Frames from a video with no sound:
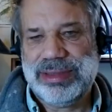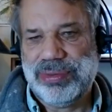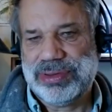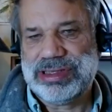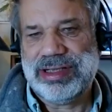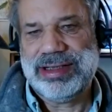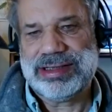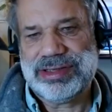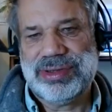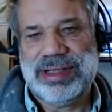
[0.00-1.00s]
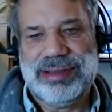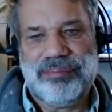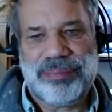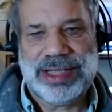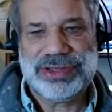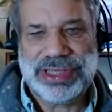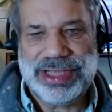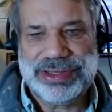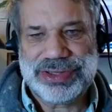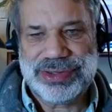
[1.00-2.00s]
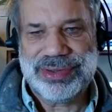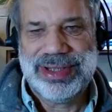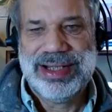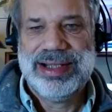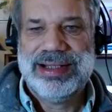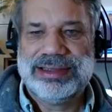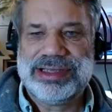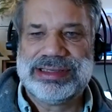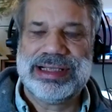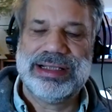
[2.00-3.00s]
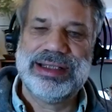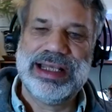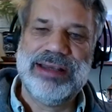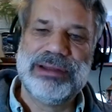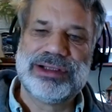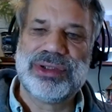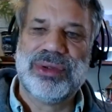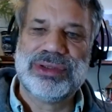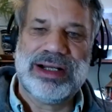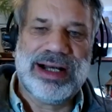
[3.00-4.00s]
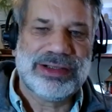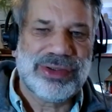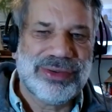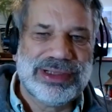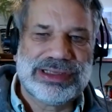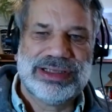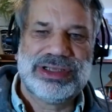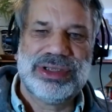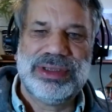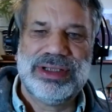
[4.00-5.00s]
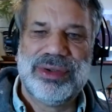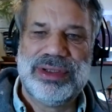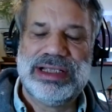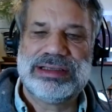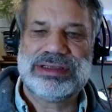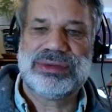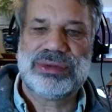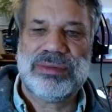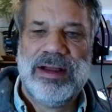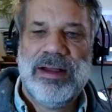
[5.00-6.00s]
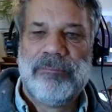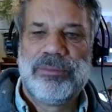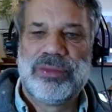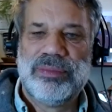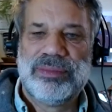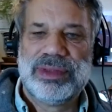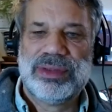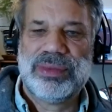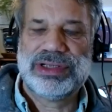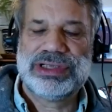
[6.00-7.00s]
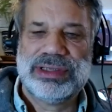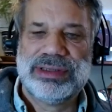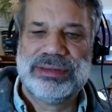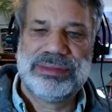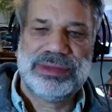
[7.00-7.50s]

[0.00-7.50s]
you were saying yesterday, educational. It's just that they've been told, don't listen to, he's the Russian.